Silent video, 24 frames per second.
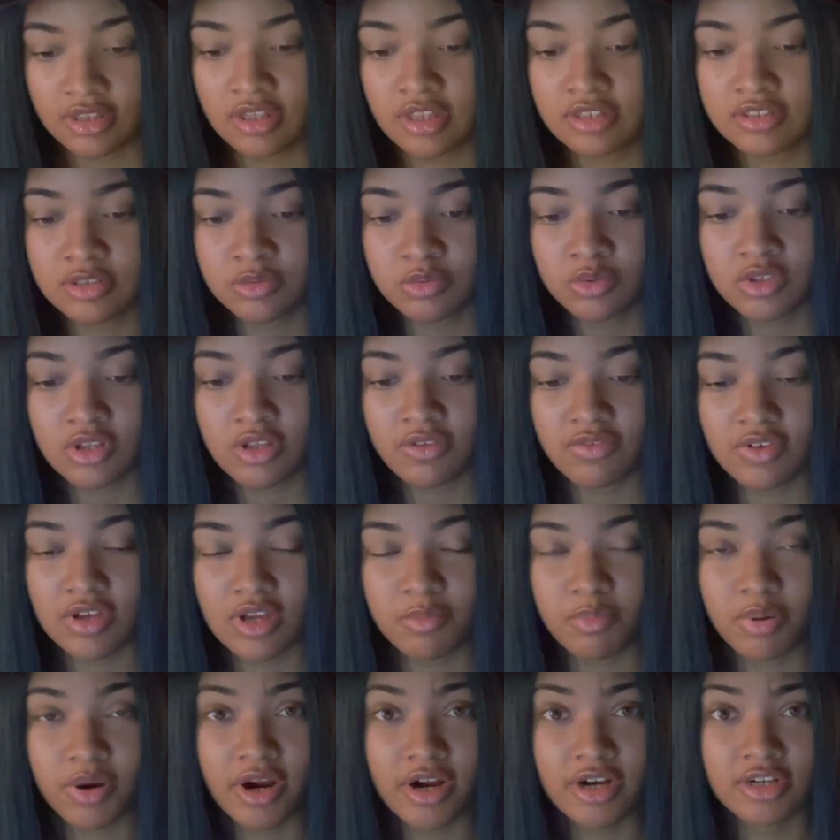This is where the
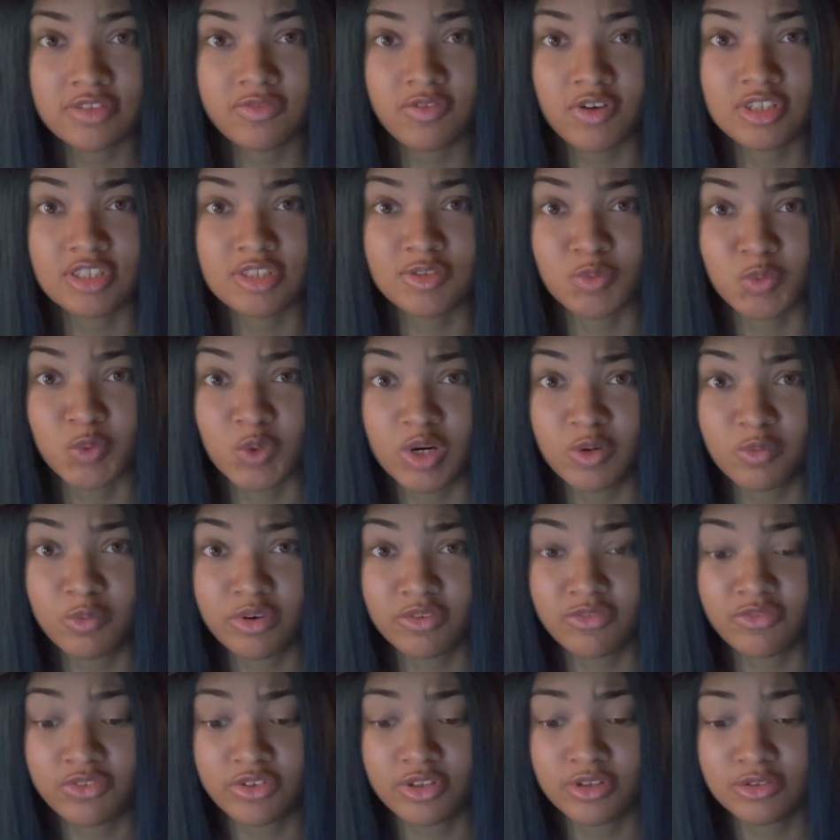vampires versus
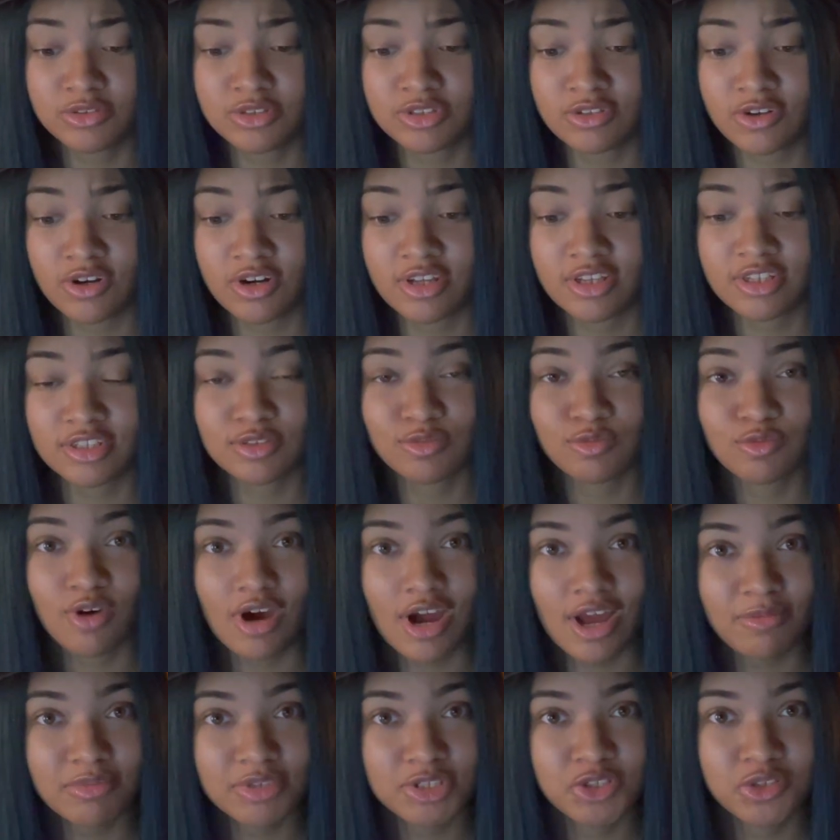werewolf feud started, because
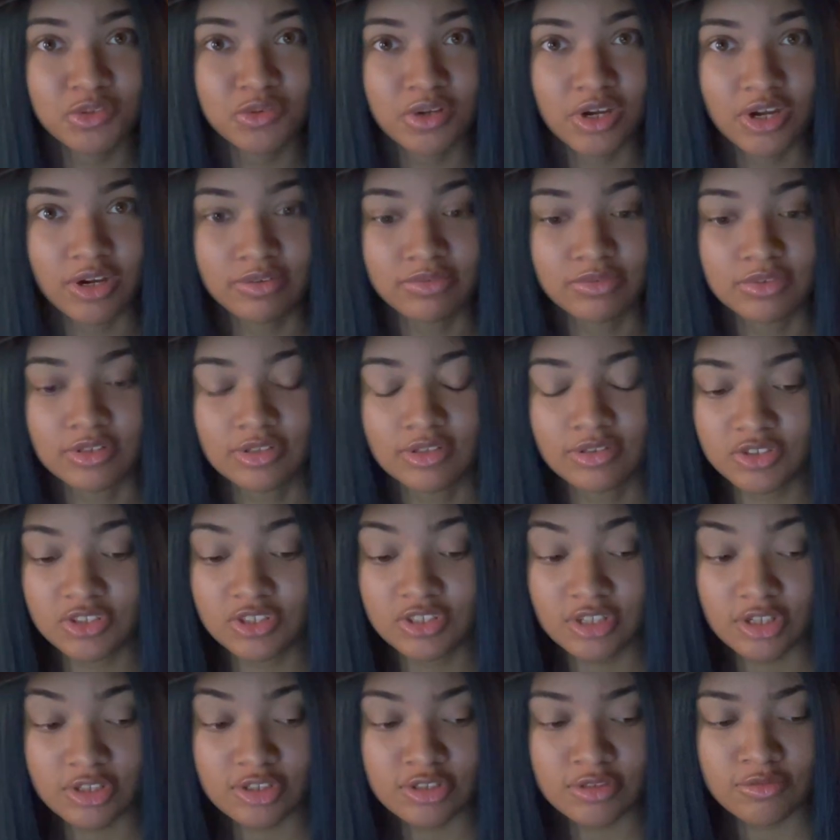why would you ever?
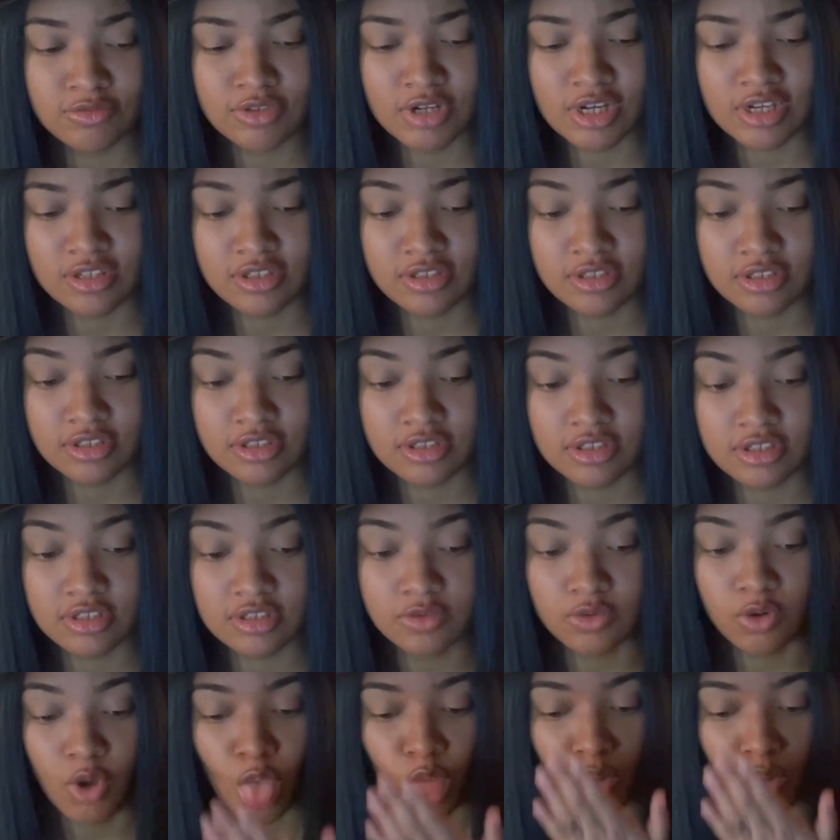She's like, so nice to see you.